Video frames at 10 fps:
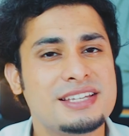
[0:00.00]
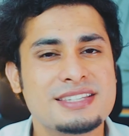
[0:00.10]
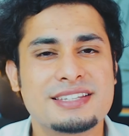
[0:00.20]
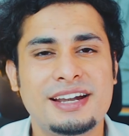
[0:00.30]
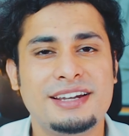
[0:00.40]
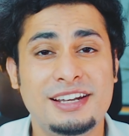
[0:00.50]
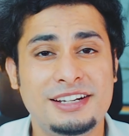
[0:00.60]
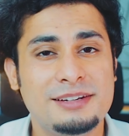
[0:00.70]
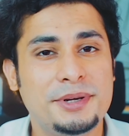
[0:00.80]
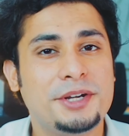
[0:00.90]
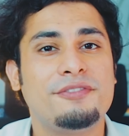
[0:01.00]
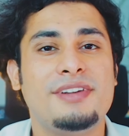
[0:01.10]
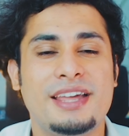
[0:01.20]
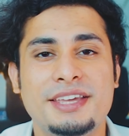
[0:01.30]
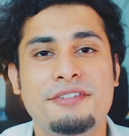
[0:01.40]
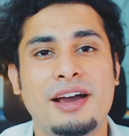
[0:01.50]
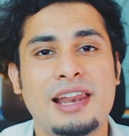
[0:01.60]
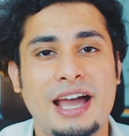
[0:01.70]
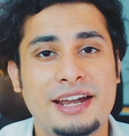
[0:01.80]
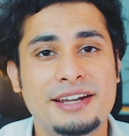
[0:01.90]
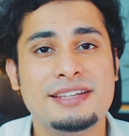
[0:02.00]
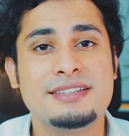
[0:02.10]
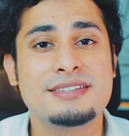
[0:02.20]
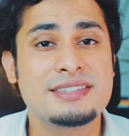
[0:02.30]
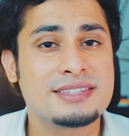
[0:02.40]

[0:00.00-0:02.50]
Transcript: just get a little bit of laggy while editing